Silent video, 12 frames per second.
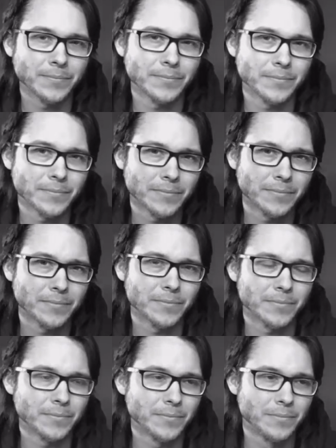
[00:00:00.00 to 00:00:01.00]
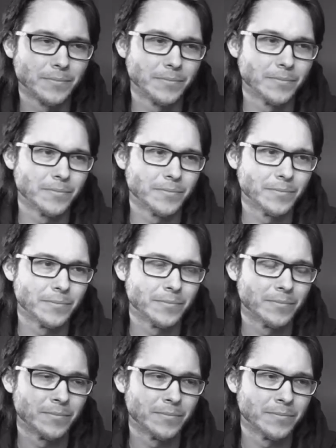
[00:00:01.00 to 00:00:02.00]

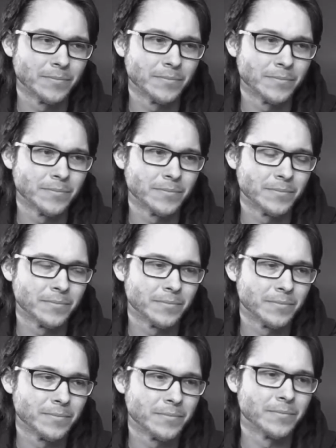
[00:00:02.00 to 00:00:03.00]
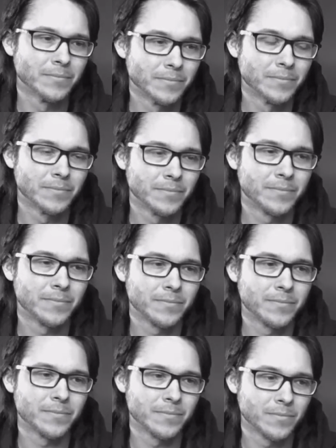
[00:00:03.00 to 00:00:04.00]

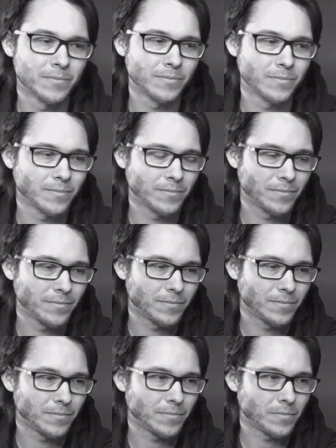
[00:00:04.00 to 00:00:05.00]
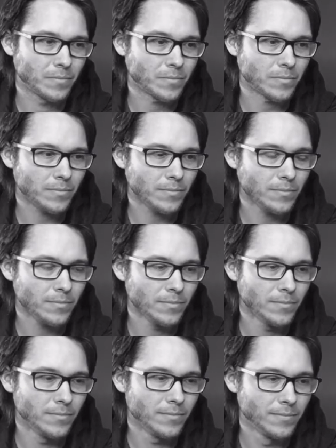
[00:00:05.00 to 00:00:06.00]

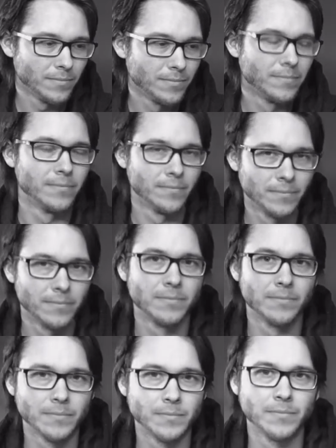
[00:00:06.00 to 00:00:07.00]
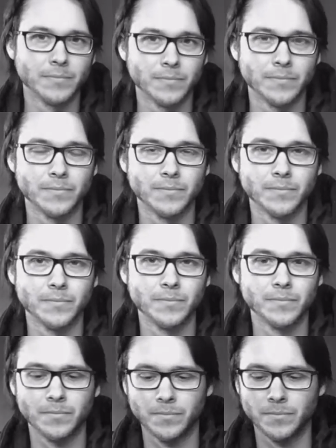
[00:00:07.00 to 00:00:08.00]
[no speech]